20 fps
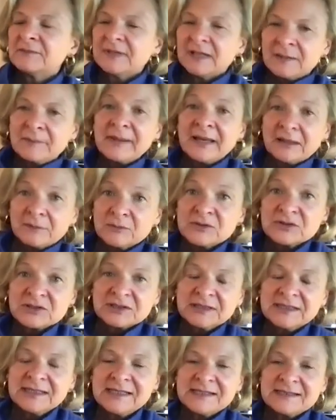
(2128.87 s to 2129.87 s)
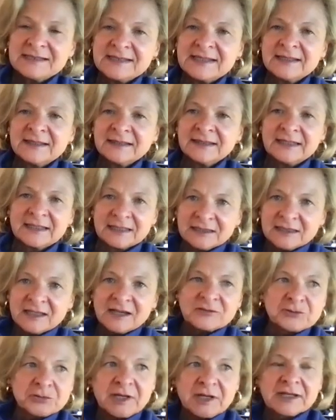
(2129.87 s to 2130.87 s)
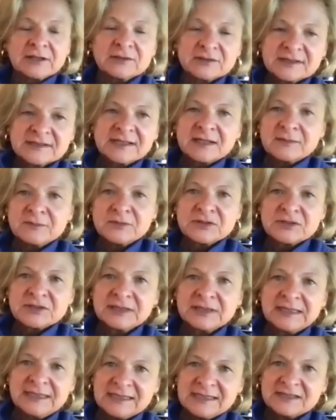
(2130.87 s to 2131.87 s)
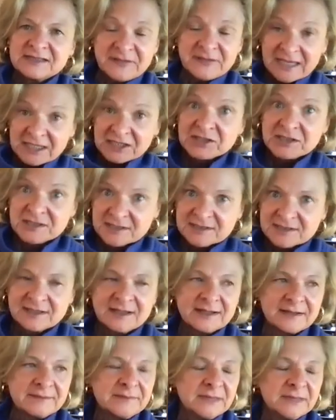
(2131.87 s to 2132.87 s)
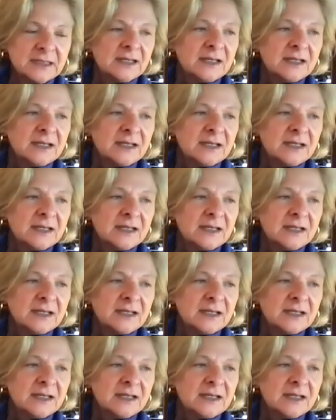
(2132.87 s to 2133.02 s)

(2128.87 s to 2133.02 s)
About Mussolini's Italy, a love triangle set in Mussolini's fascist time,